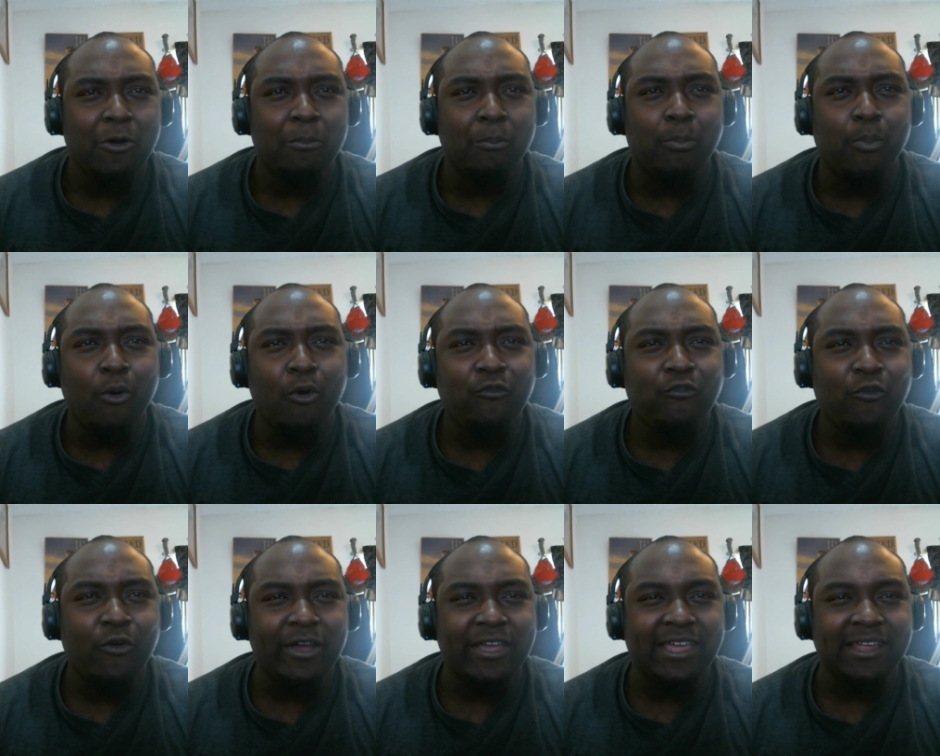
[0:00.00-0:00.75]

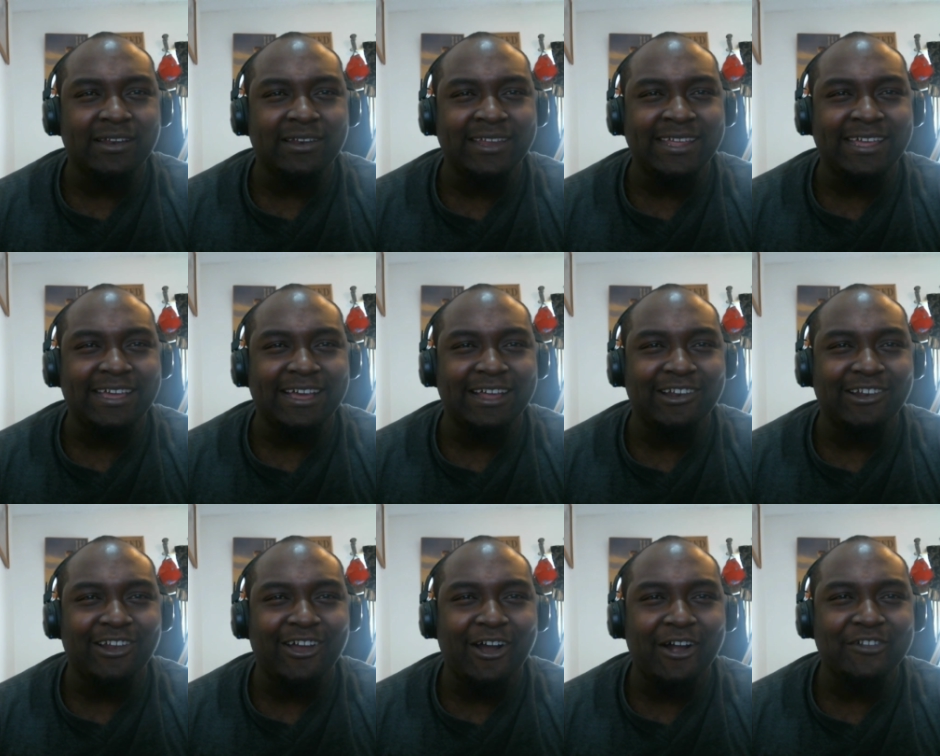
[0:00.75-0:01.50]
Bofoi can link a
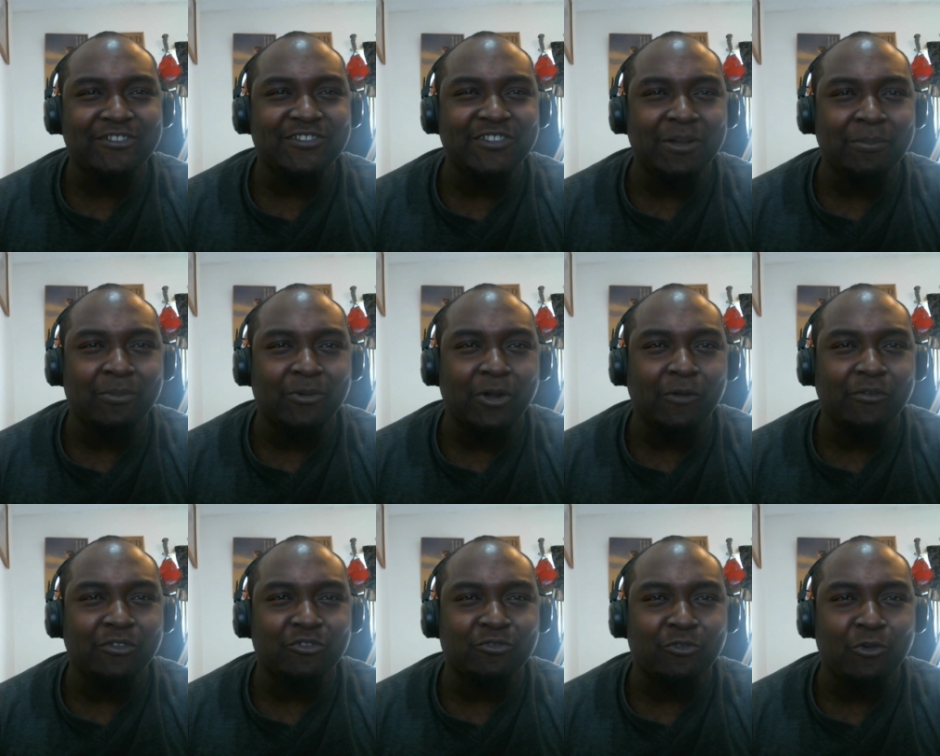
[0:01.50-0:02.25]
large number of
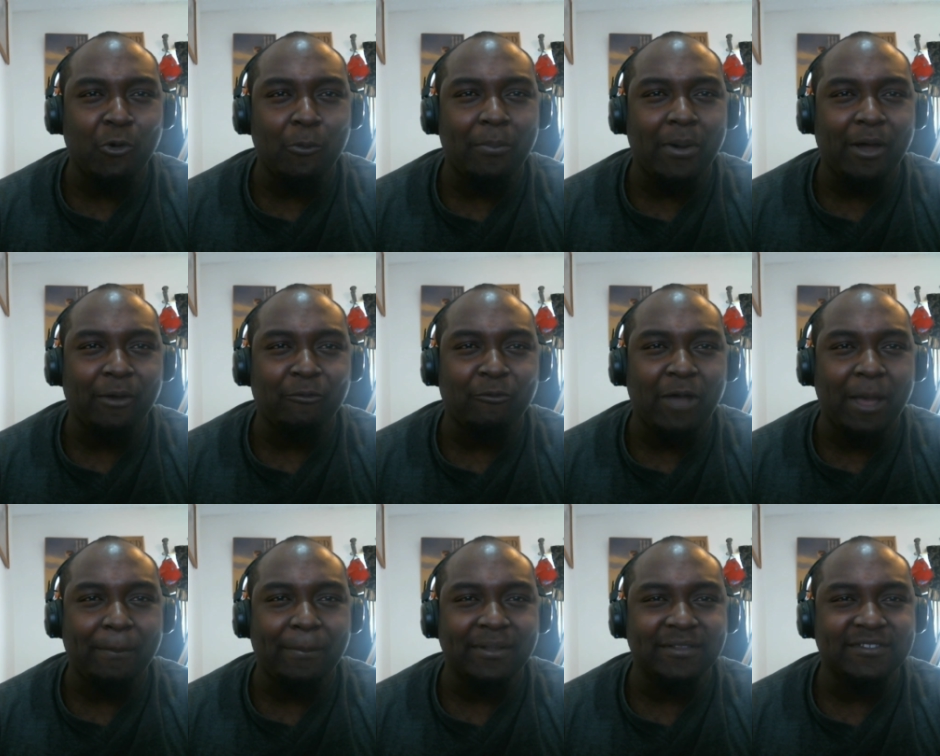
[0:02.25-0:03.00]
his robot
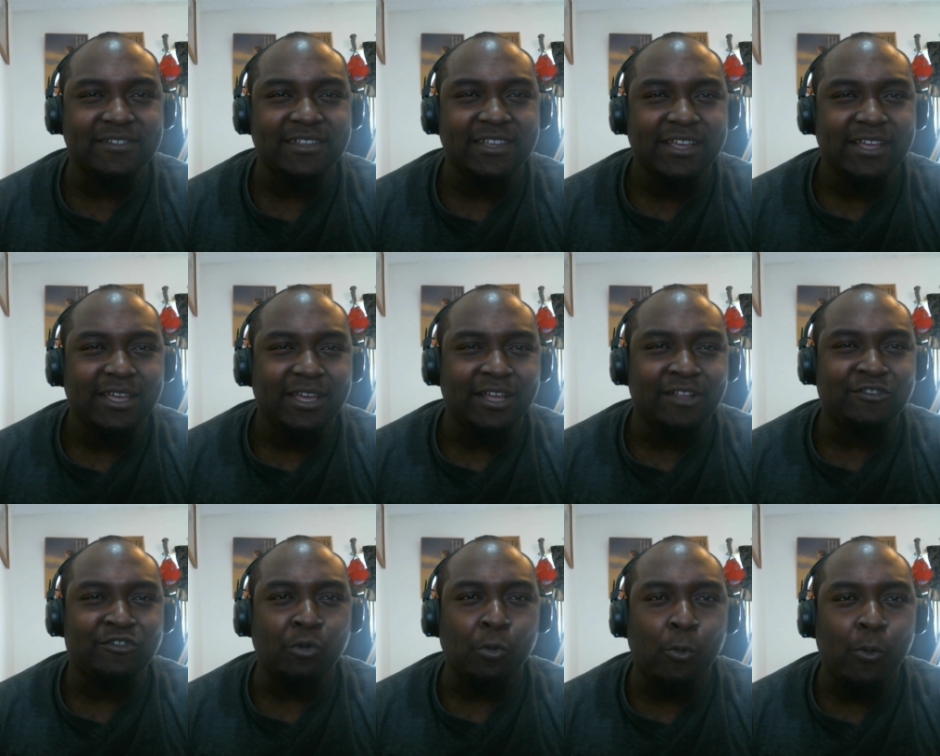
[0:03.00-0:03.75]
weapons
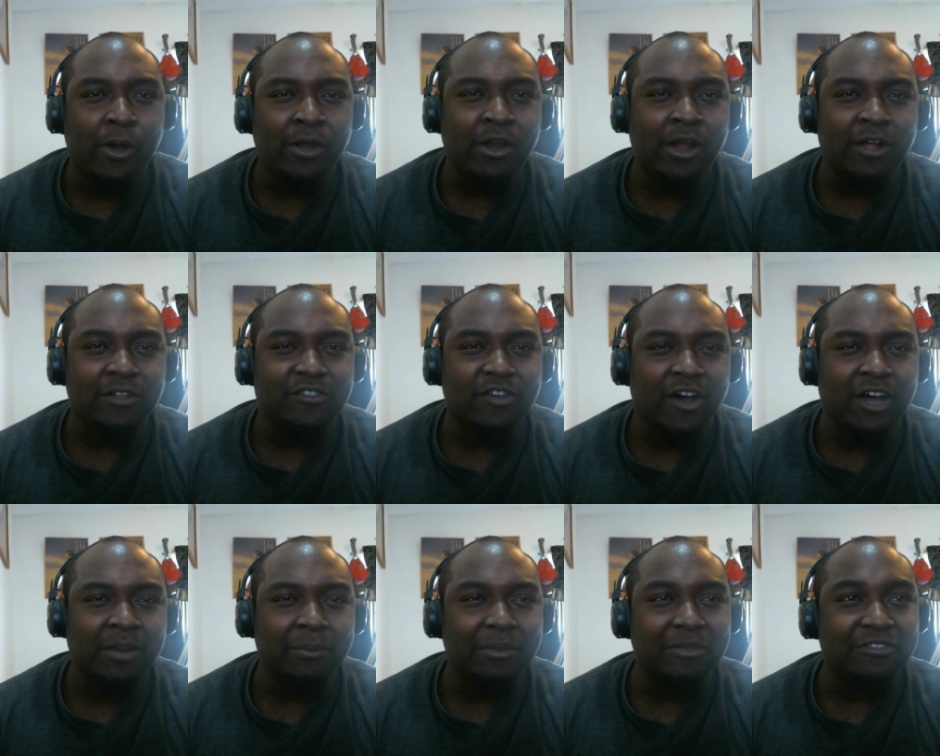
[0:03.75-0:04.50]
into one
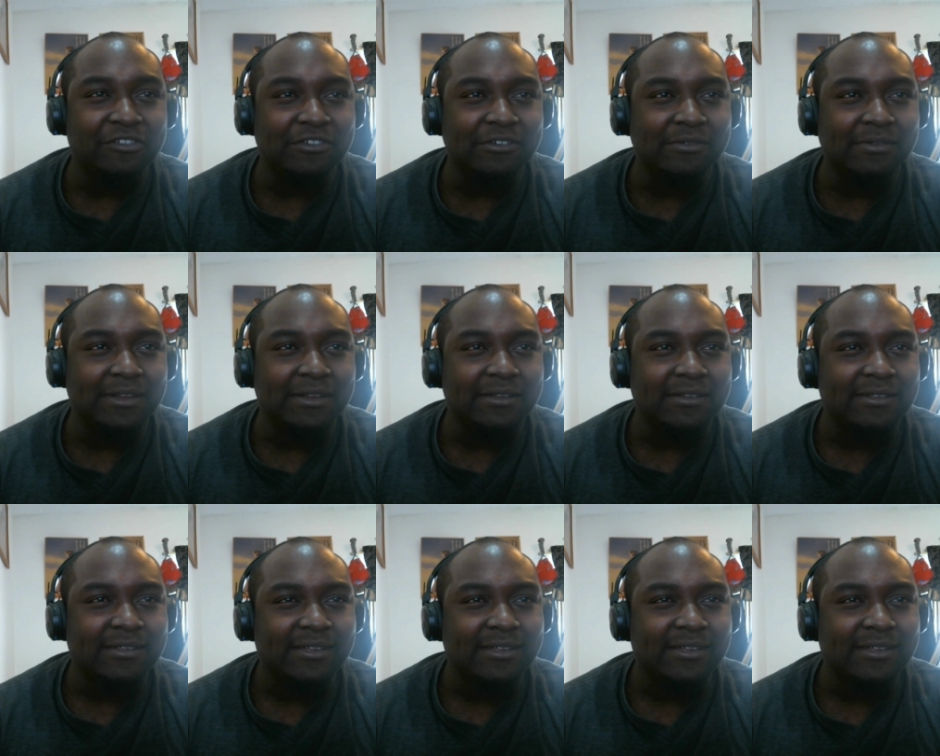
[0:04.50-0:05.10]
autonomous unit,